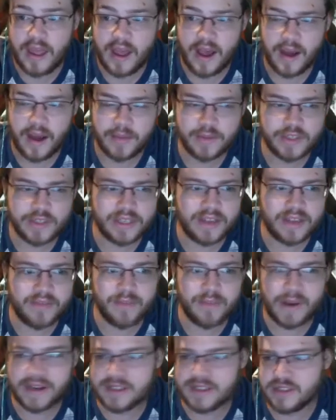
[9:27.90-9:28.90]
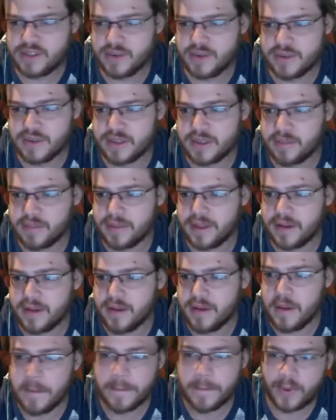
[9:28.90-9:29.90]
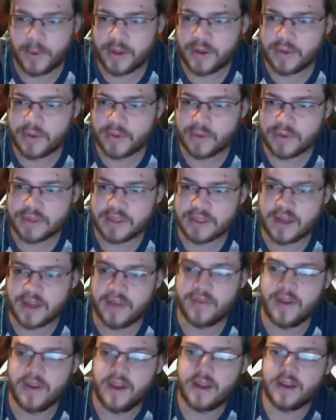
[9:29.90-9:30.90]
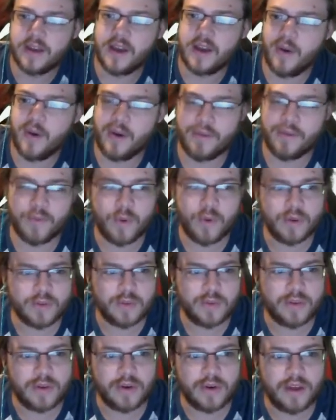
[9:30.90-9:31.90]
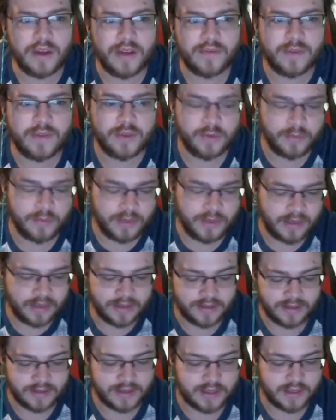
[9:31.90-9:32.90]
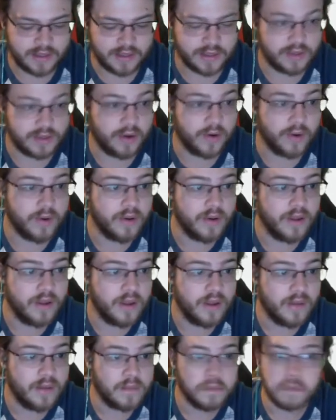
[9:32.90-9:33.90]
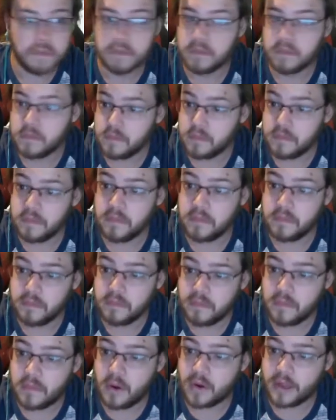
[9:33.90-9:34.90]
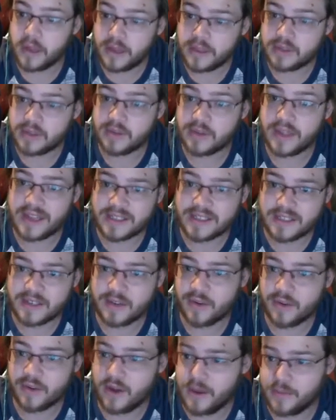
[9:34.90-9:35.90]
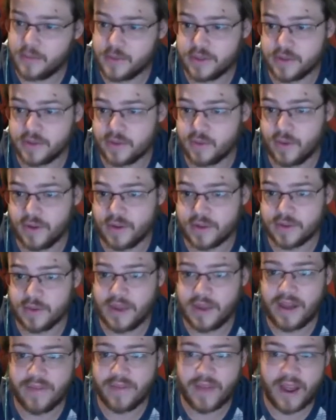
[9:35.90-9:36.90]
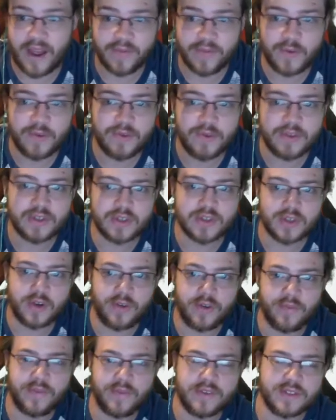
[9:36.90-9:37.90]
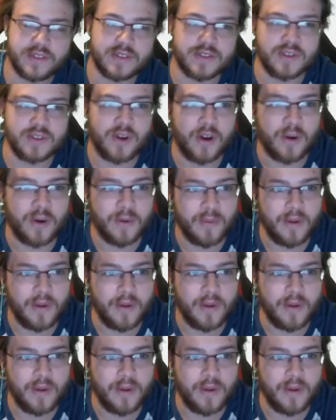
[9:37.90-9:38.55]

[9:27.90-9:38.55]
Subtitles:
Just give -2 to something. Pretty cool stuff. Now, of course, we don't have too many. Does this get Snarl? Okay, so that's another option as well. So we have after you Surf, Snarm,